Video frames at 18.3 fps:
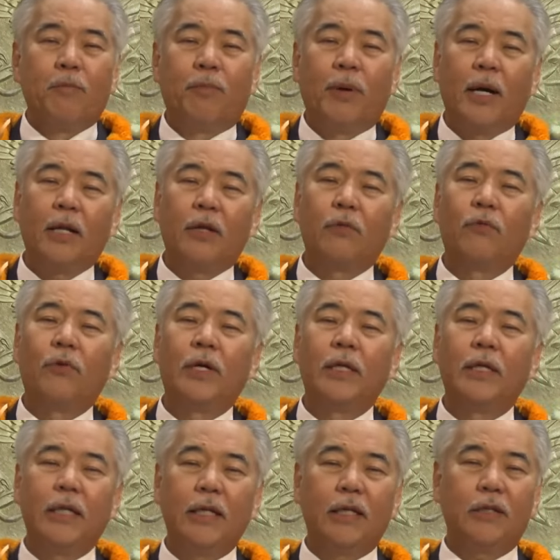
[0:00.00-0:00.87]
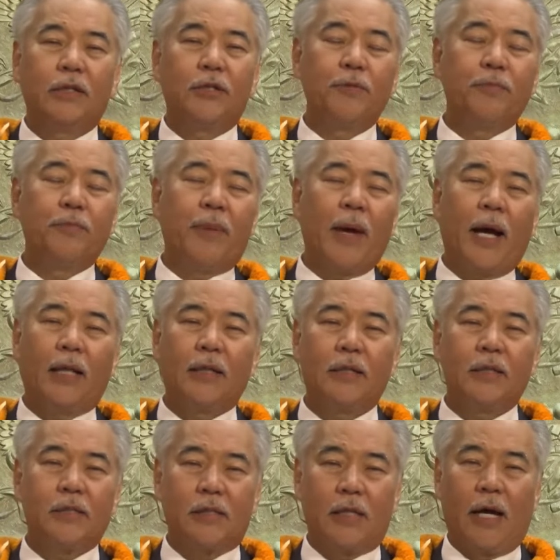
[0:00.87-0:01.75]
But we needed to
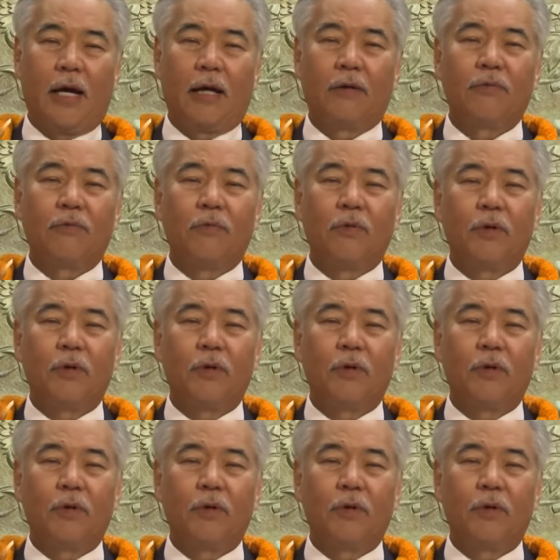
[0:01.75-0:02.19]
balance that